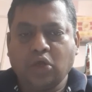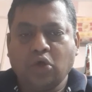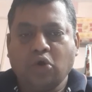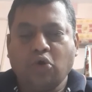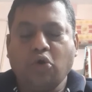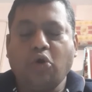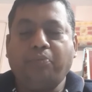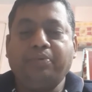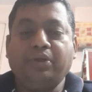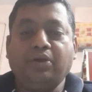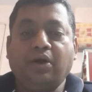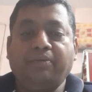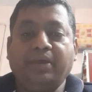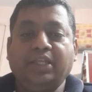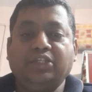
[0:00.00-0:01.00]
Hope you
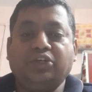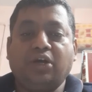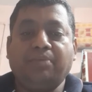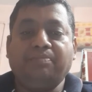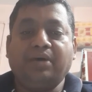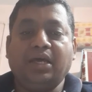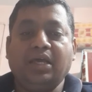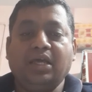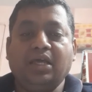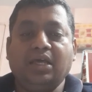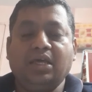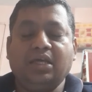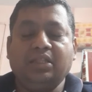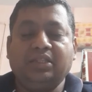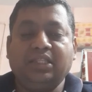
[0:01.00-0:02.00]
have enjoyed
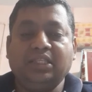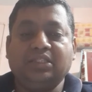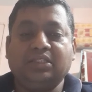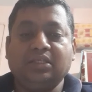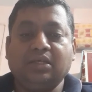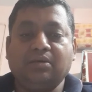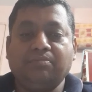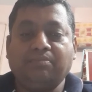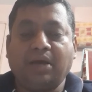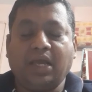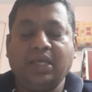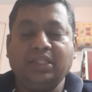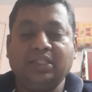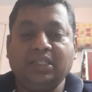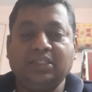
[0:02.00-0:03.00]
this
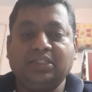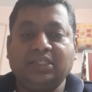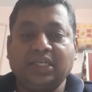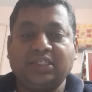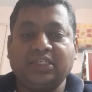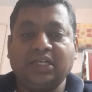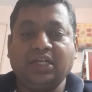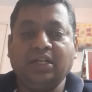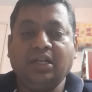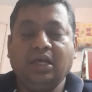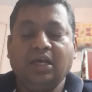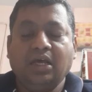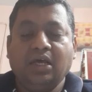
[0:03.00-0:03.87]
session.